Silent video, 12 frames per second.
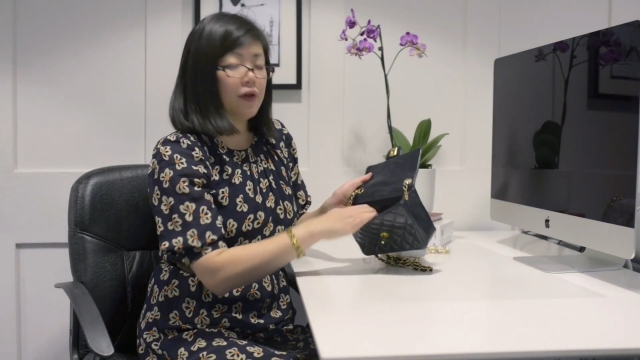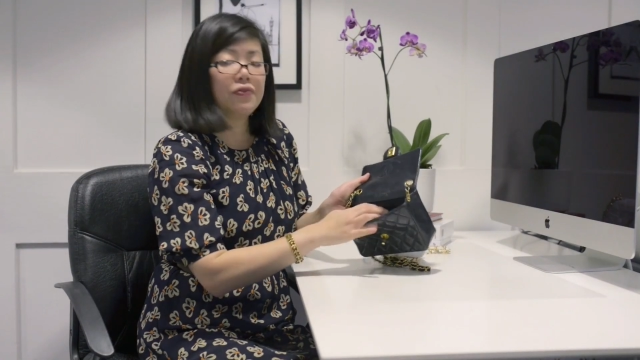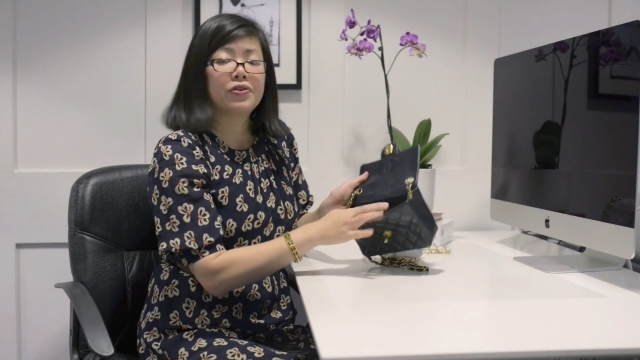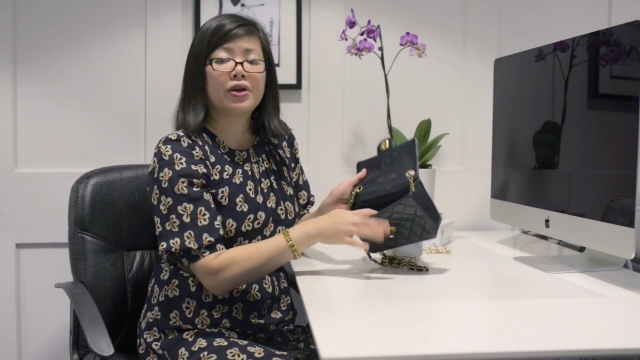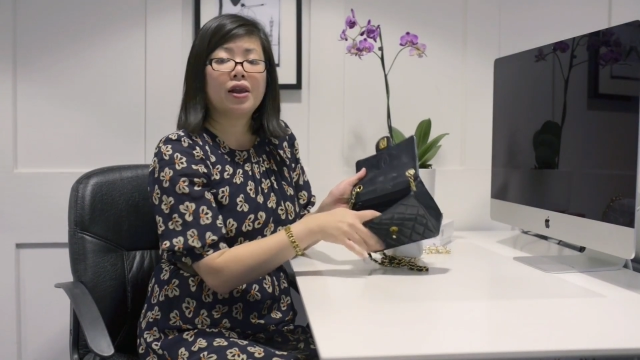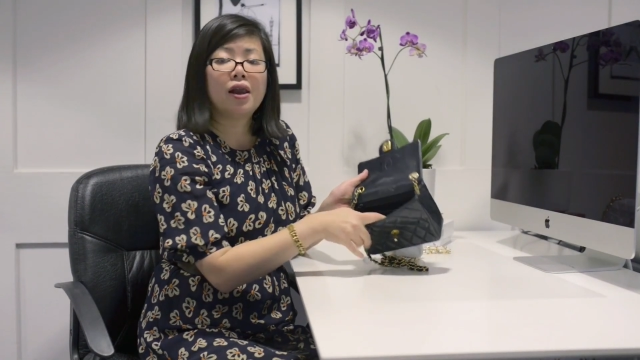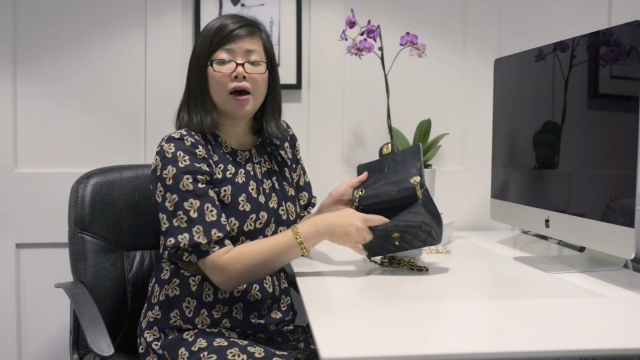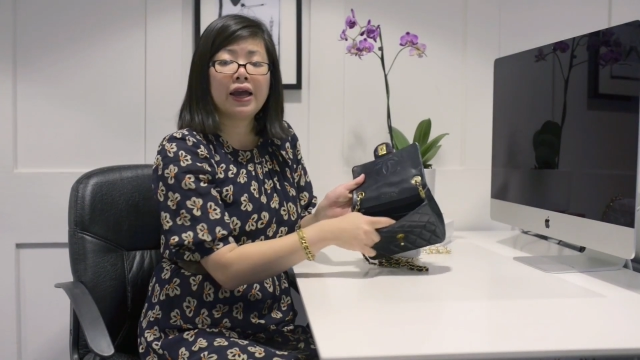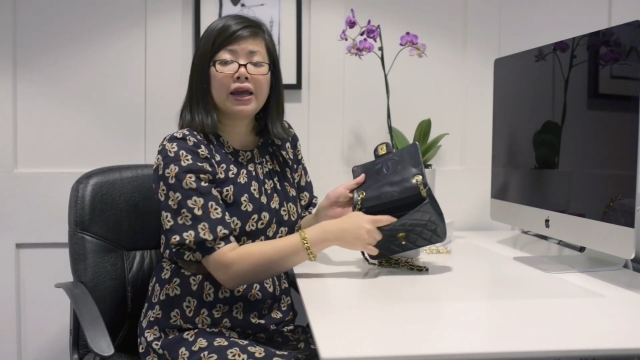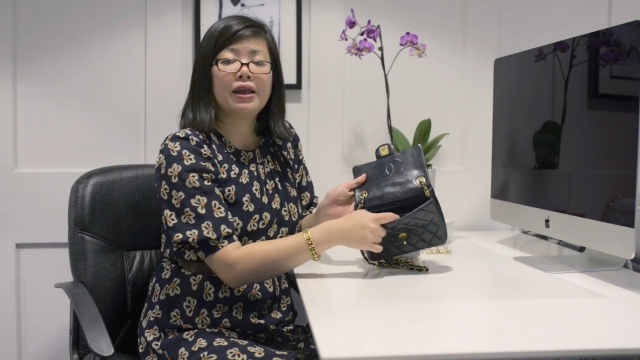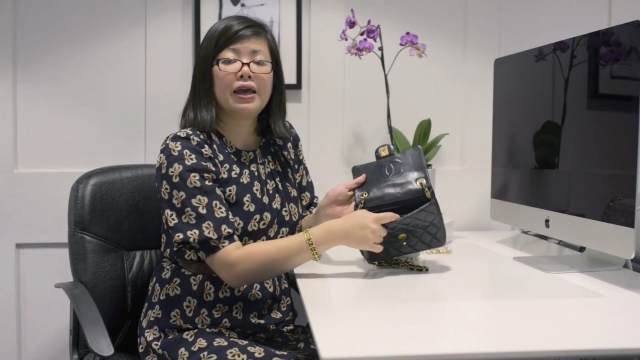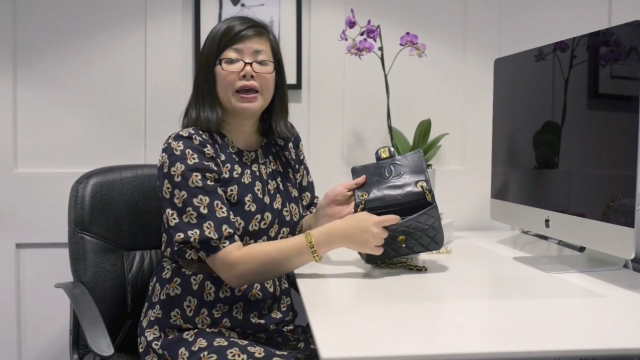The
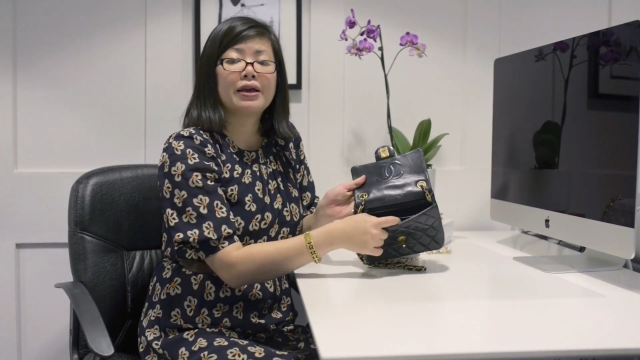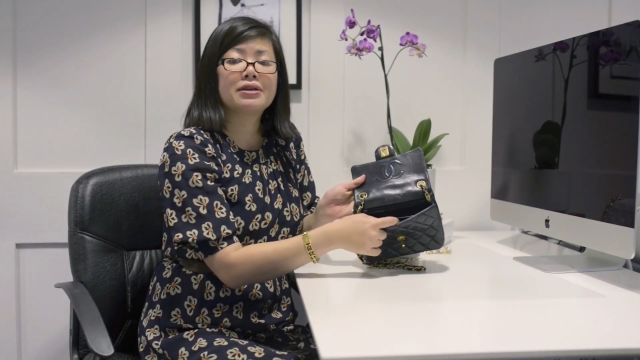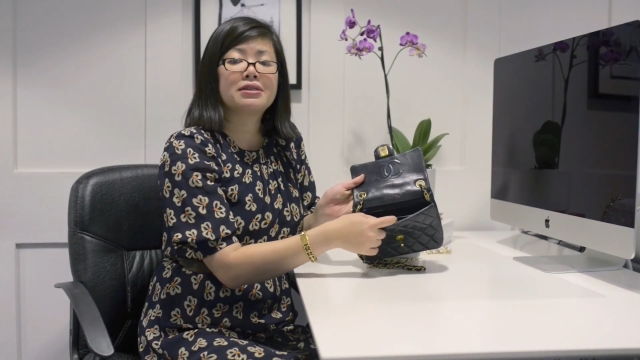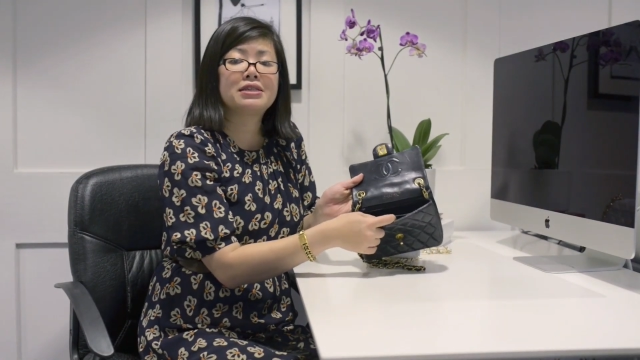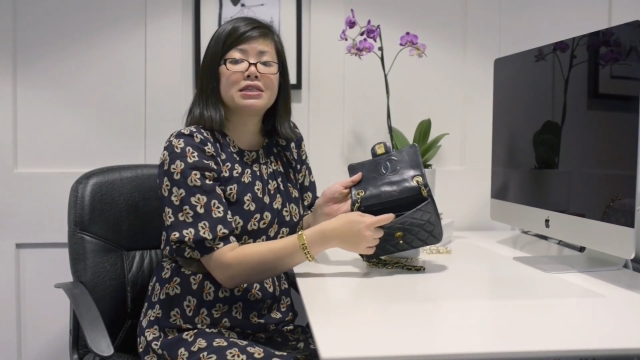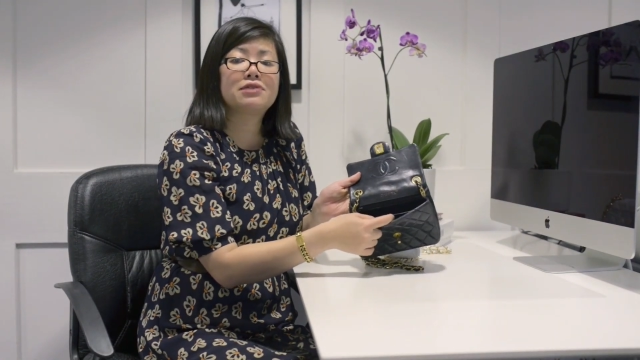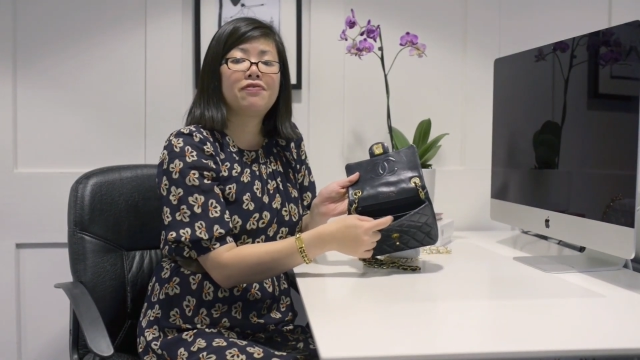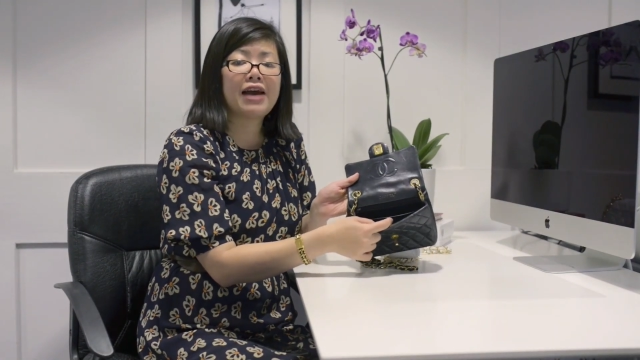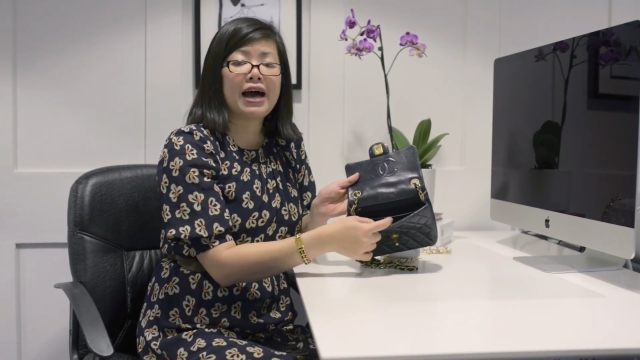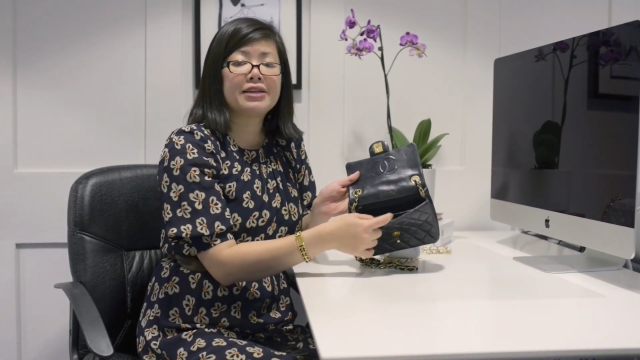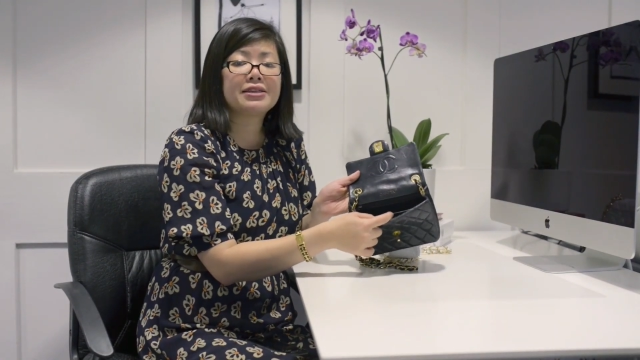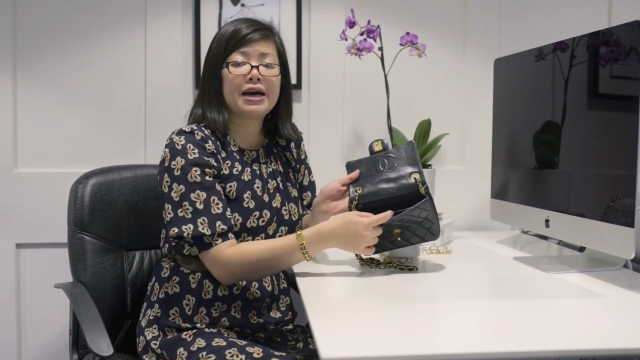lining sits
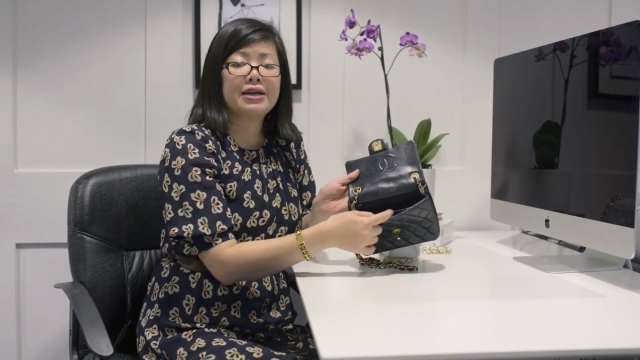flat